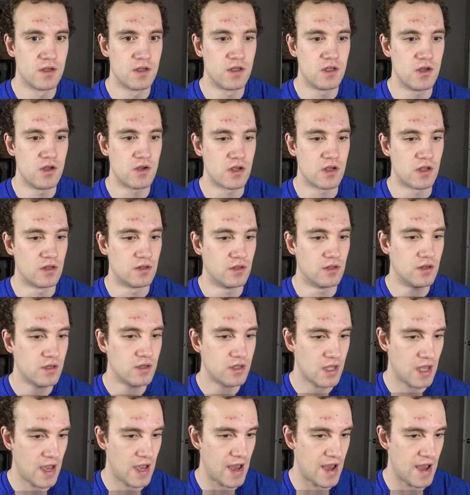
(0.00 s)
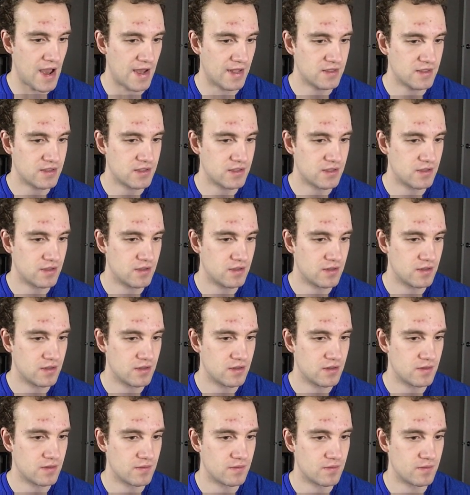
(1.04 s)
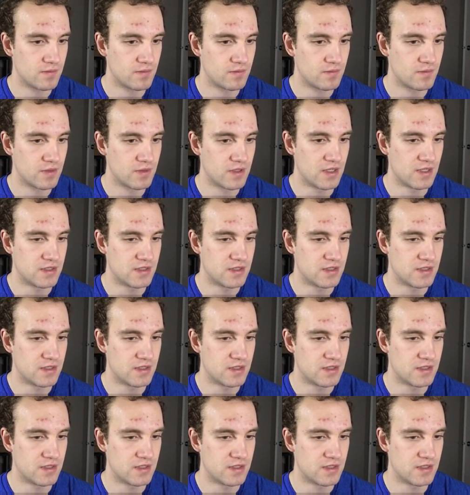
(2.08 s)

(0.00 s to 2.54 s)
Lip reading: You can look at the